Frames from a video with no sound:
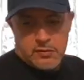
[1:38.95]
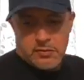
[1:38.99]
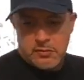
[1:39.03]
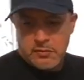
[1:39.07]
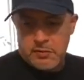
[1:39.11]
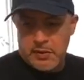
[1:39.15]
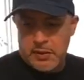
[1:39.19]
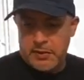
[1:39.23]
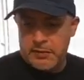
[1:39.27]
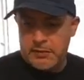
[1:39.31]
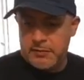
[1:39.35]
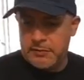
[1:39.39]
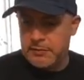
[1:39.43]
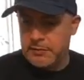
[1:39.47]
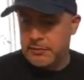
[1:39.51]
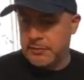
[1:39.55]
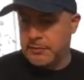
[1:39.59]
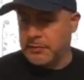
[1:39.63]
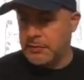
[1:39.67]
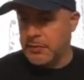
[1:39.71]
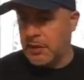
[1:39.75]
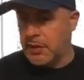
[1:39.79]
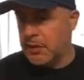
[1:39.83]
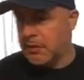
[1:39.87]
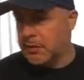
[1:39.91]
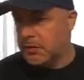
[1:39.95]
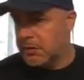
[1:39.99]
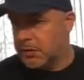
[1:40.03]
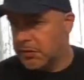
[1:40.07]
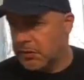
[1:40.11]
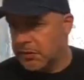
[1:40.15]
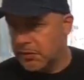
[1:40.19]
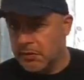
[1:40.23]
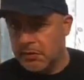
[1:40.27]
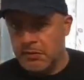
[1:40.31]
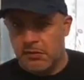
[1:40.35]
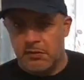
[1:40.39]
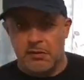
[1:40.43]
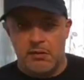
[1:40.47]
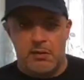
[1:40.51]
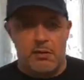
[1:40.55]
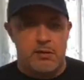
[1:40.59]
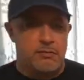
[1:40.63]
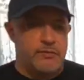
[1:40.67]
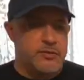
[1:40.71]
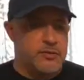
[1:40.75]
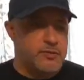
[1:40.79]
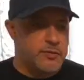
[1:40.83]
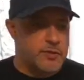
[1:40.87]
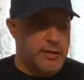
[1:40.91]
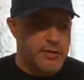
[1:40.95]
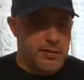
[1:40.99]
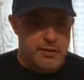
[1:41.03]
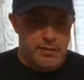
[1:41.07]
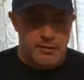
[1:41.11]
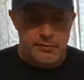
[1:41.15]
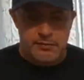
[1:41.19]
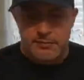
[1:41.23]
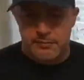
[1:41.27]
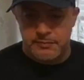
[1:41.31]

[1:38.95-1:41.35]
but that comes with it.